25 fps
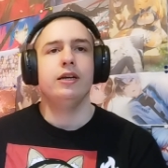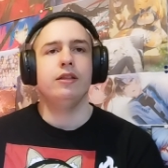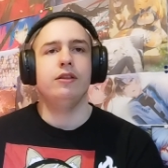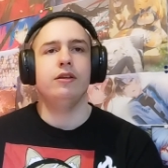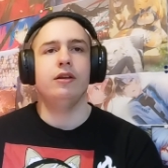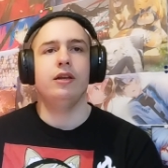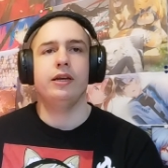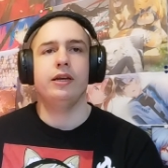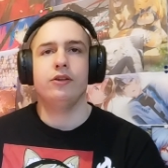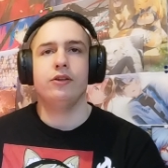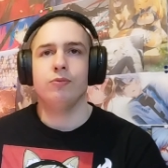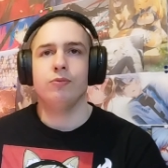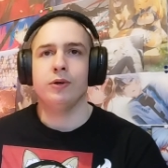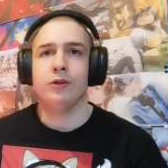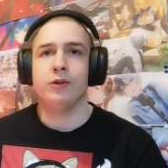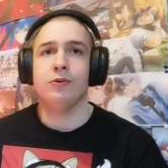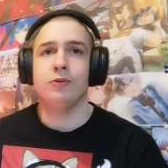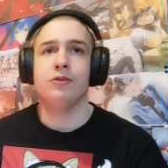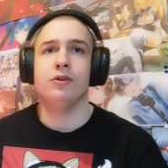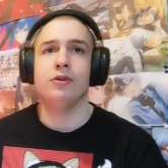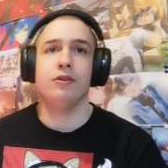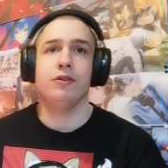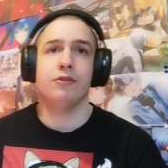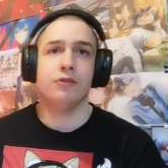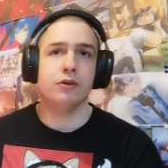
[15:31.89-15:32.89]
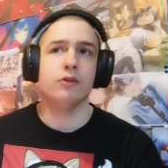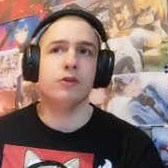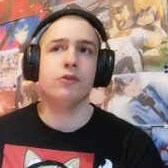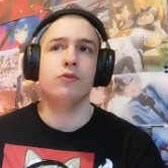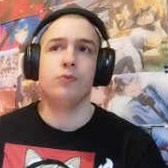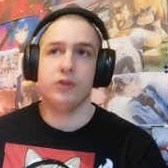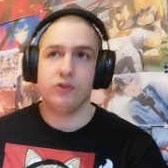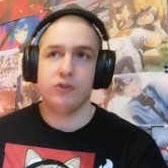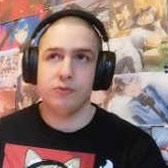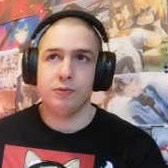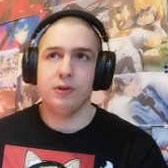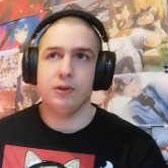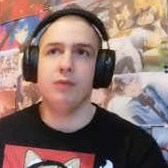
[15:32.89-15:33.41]
the link to my Twitter, Discord,
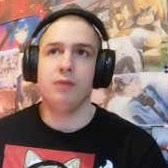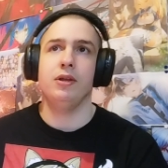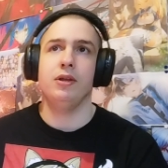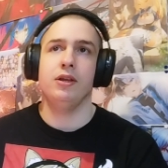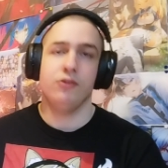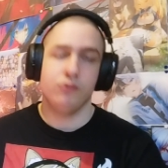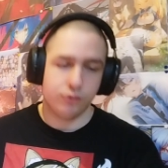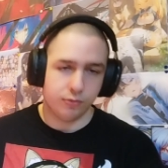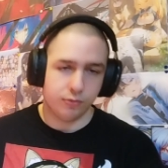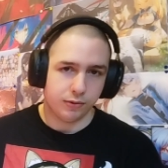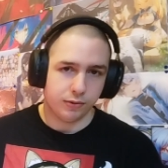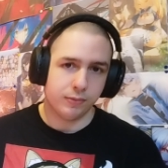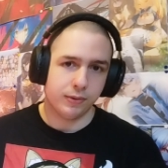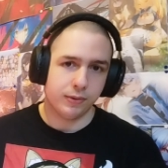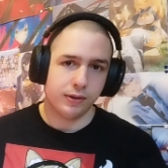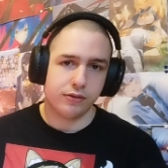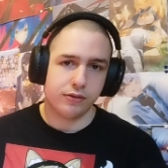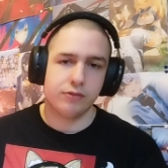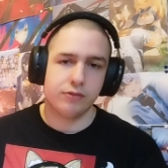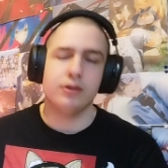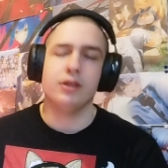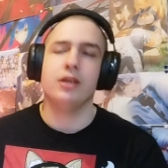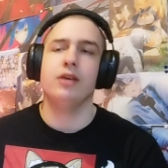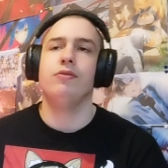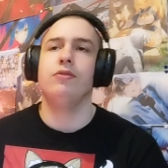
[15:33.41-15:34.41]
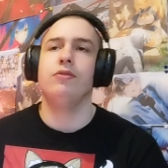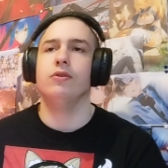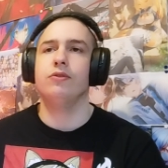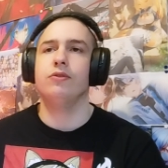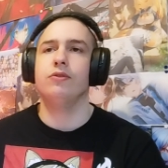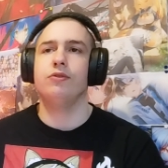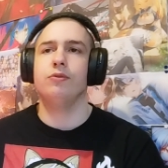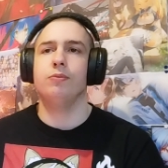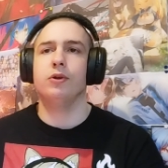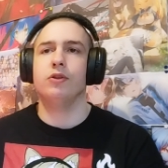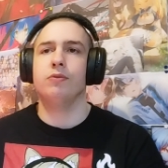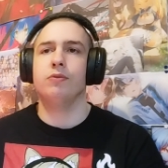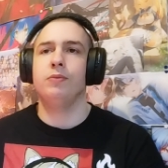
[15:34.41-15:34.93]
Twitch, Bilibili streaming element if you want
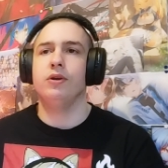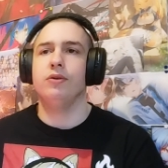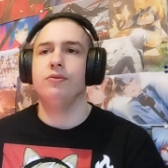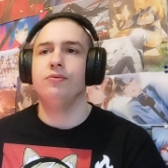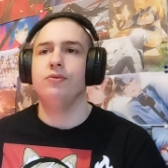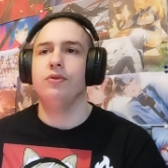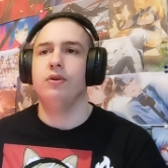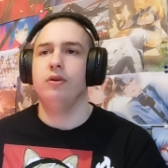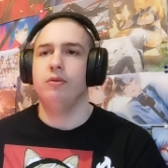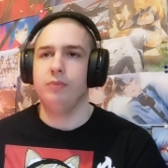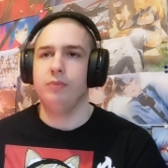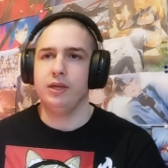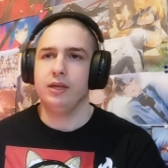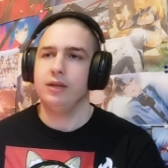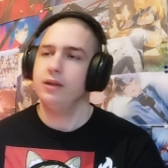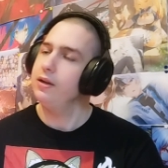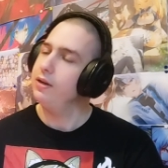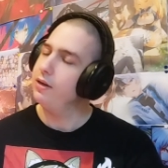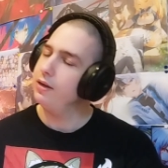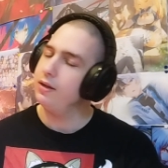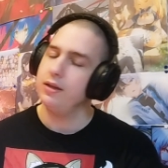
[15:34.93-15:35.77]
to support me or follow me.